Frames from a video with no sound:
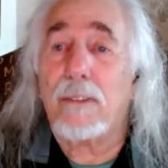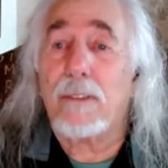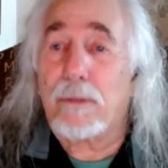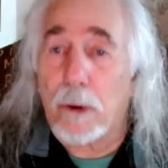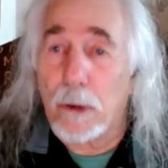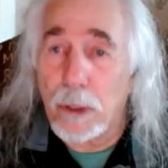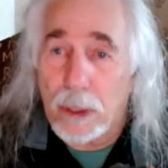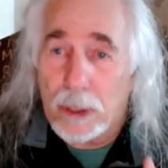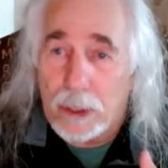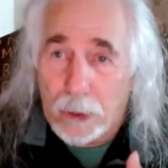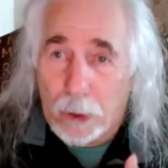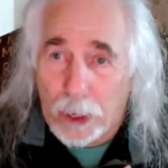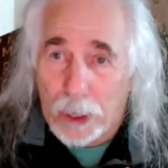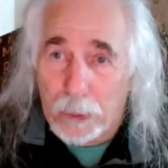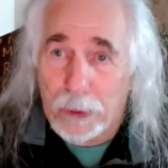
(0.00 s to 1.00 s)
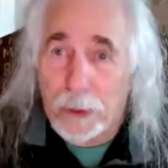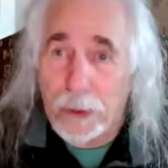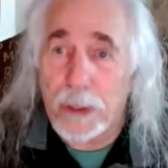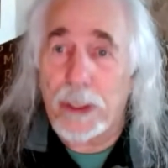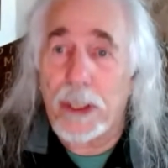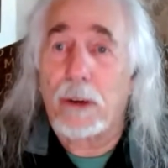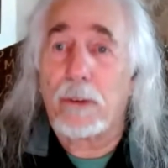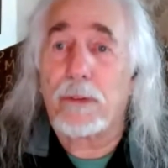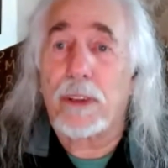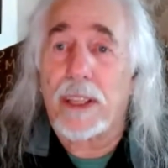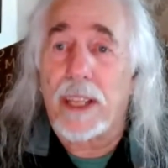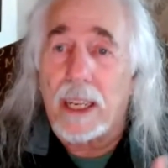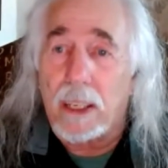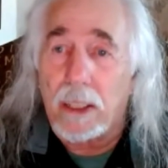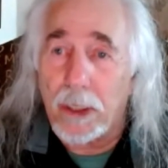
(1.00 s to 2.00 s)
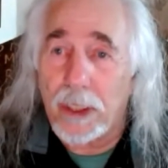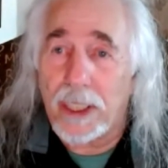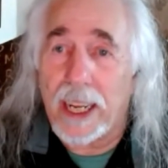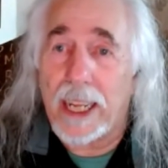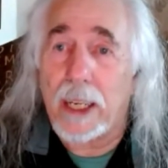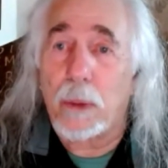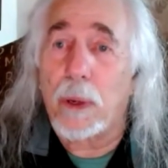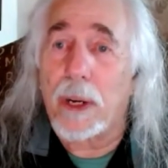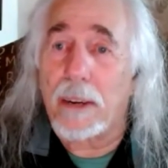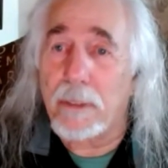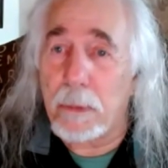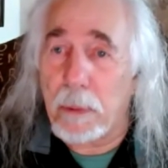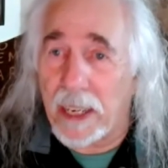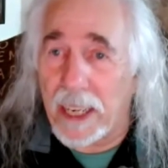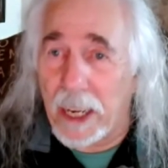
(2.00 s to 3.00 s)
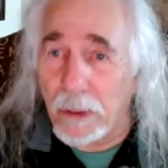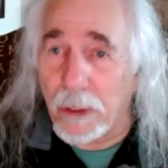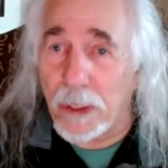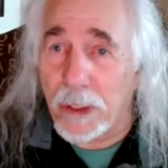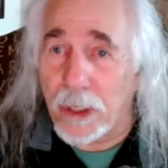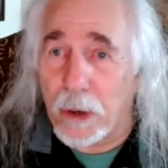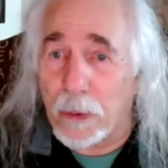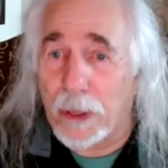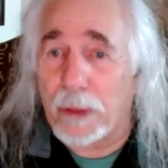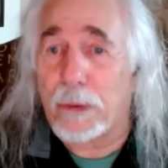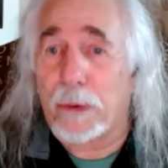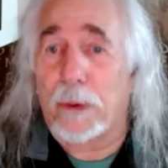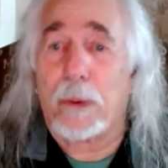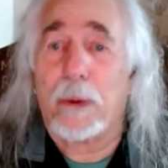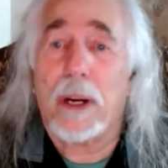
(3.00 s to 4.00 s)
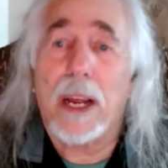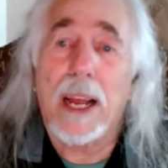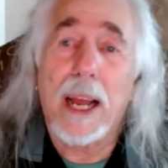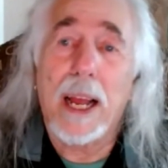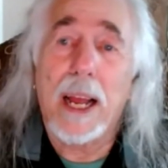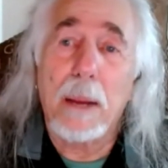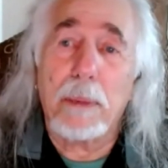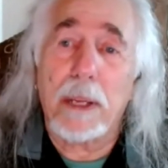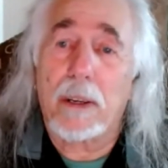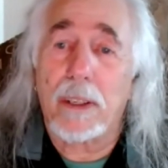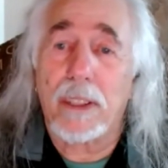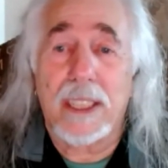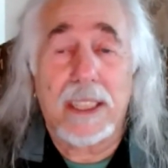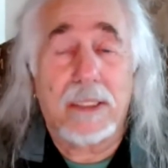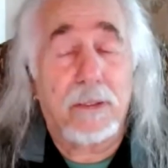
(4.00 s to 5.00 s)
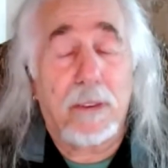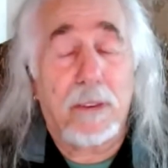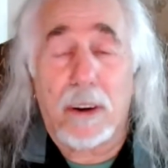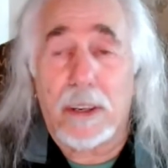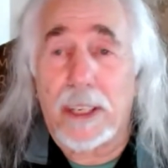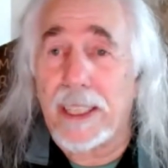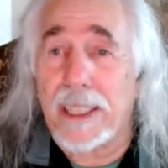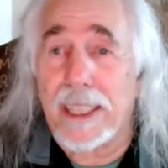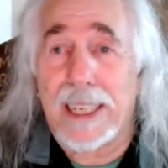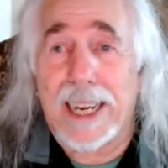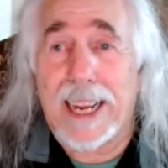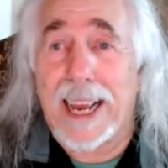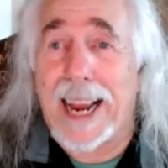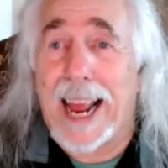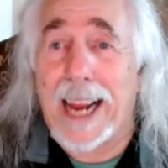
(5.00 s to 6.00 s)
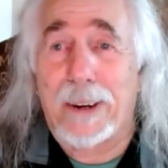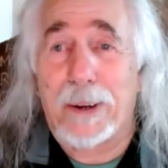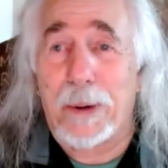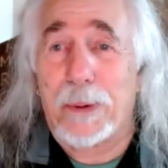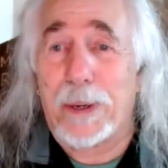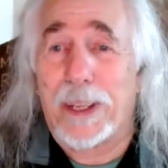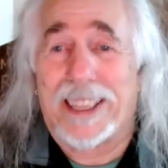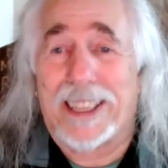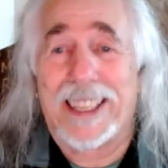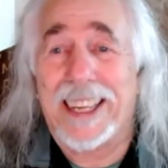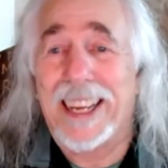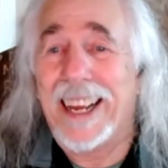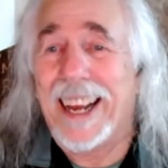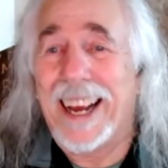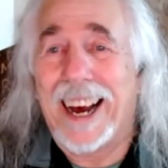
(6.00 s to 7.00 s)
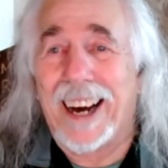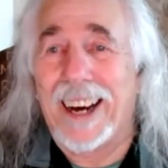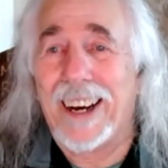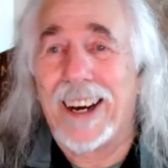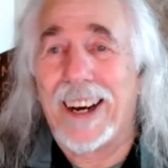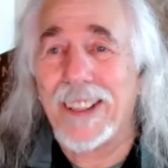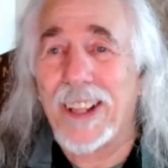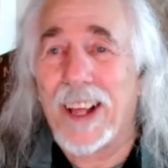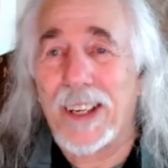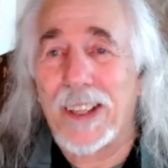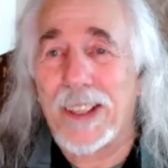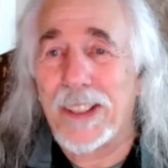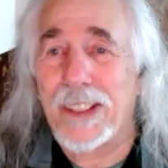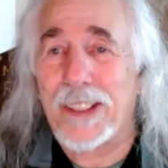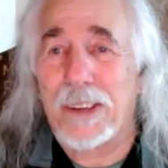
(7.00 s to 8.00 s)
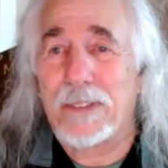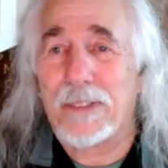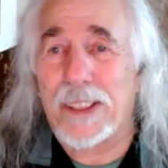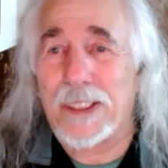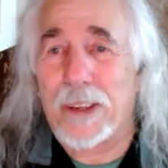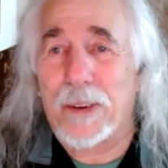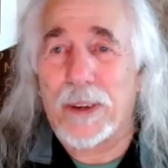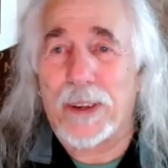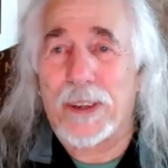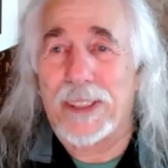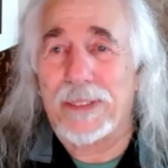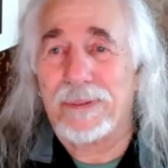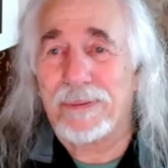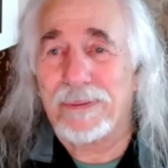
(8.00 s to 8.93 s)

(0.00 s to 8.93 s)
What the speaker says: first starting with yourself and then understanding what everybody else is going through, because it's very easy to get angry with a lot of the stuff that's going on.